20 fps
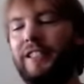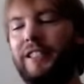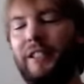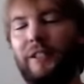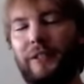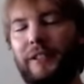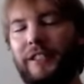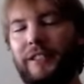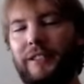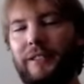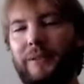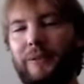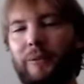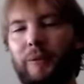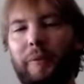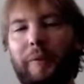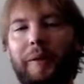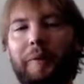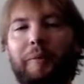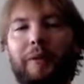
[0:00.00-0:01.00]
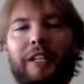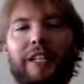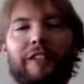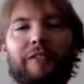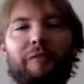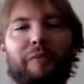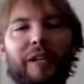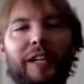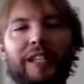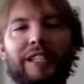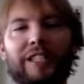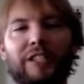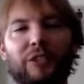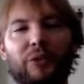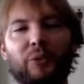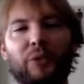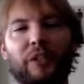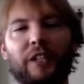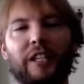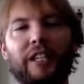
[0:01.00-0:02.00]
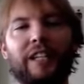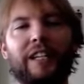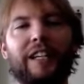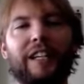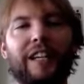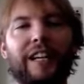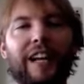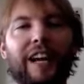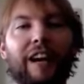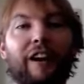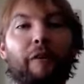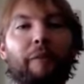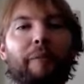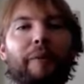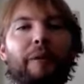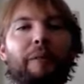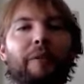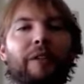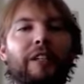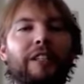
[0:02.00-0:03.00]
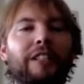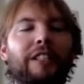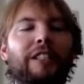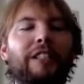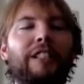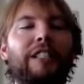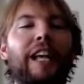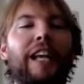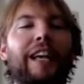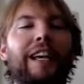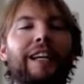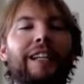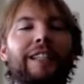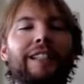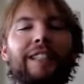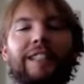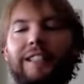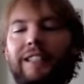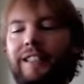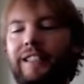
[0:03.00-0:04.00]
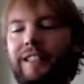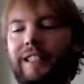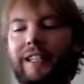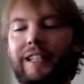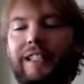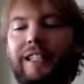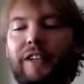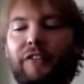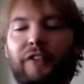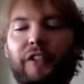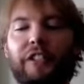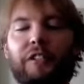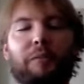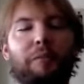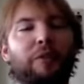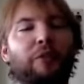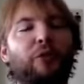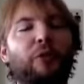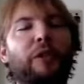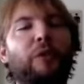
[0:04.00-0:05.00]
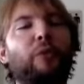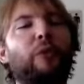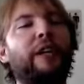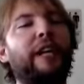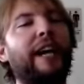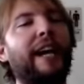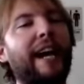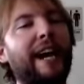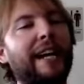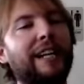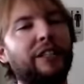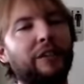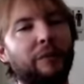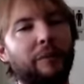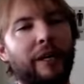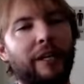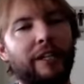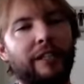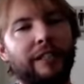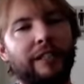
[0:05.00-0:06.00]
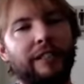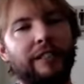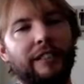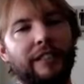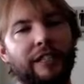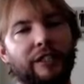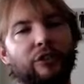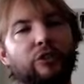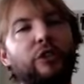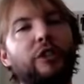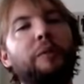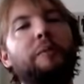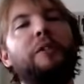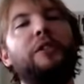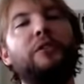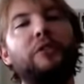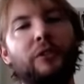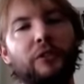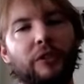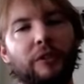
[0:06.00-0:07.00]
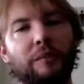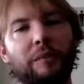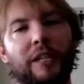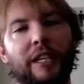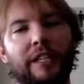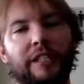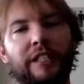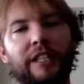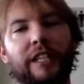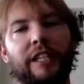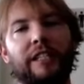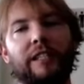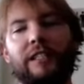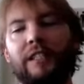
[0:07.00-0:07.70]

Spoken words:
So this will be brief, but I just want to help people understand the difference between what a hash miner contributes to the blockchain